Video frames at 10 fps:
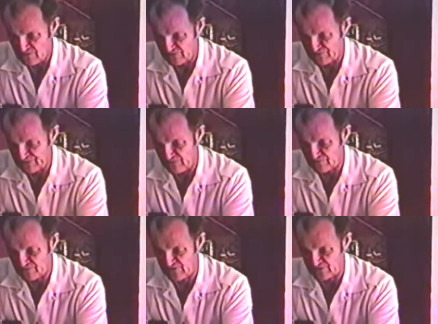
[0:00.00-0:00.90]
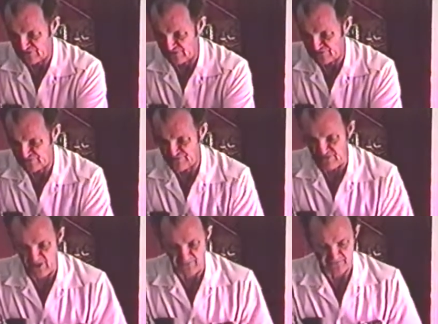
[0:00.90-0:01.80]
the same today as, as it ever
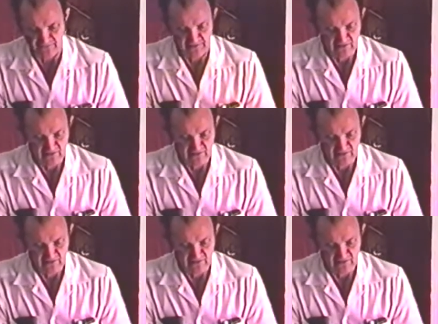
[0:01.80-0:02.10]
happened.